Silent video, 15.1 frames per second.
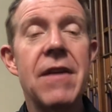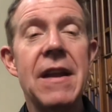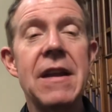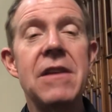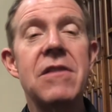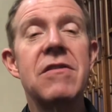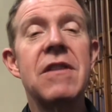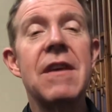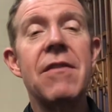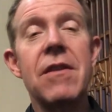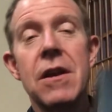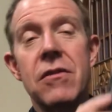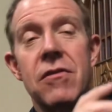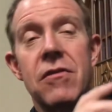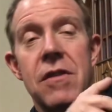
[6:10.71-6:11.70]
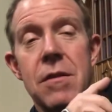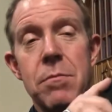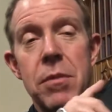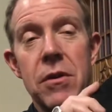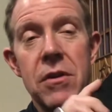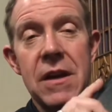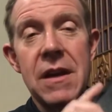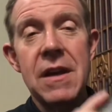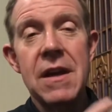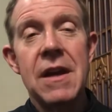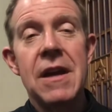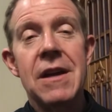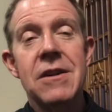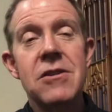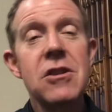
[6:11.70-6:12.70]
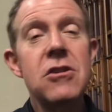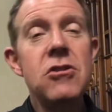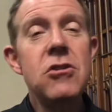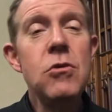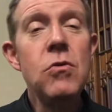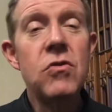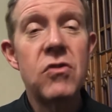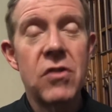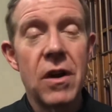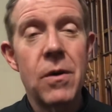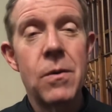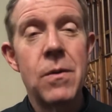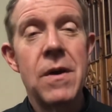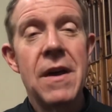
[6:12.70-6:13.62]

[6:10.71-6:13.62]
and he's given us the ability to do so.